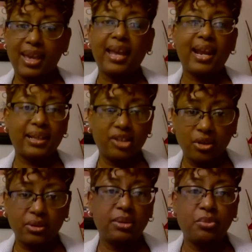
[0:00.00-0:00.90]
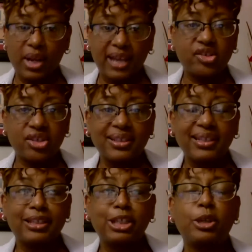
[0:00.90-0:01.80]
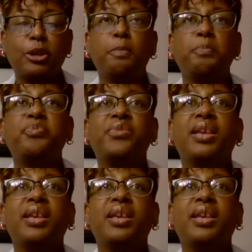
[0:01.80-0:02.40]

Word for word: and I told him what I just said to you.